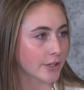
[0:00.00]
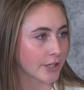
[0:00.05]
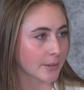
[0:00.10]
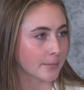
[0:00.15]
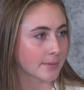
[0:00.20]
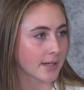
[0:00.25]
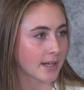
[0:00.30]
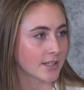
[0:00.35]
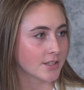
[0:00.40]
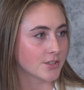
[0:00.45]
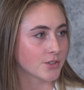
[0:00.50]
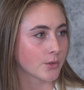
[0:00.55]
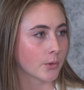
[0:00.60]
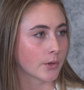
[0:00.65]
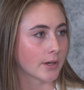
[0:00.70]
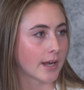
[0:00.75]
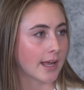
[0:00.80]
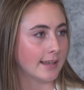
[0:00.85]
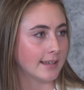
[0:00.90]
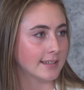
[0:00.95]
curb cuts
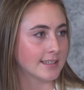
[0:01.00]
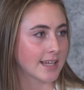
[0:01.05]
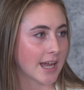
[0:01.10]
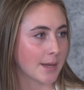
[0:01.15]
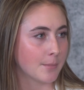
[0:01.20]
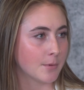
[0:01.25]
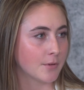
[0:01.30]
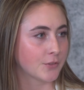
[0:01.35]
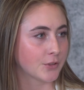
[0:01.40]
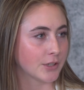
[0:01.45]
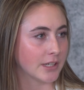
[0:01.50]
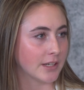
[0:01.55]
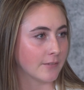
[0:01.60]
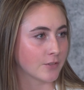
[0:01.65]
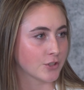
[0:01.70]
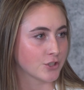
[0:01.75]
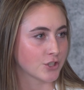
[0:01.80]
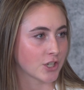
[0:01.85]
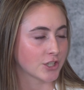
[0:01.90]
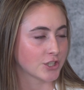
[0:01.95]
or any type of green
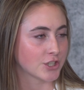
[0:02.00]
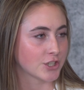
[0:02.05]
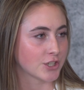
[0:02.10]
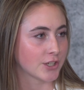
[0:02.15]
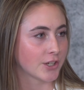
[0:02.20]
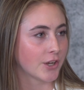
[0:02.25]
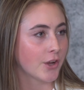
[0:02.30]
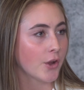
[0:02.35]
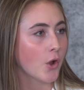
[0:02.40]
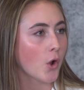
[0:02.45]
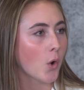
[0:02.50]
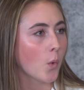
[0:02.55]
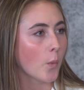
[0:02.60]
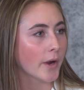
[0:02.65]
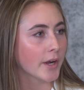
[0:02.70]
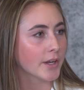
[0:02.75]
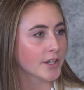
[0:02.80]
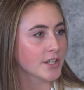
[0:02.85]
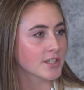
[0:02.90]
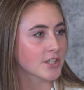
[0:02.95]
infrastructure,
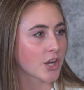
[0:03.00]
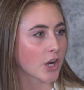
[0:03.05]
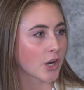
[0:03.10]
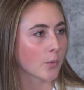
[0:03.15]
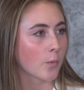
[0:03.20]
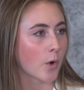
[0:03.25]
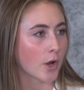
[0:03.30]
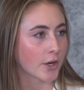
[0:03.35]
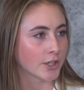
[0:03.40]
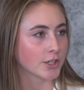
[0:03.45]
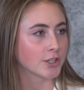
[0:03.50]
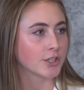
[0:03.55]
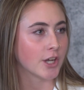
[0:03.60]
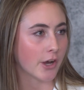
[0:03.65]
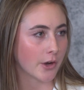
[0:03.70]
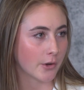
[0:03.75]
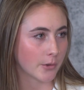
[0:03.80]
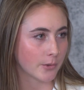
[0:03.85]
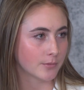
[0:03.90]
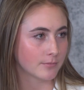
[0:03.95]
where does our water
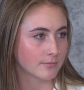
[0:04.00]
go?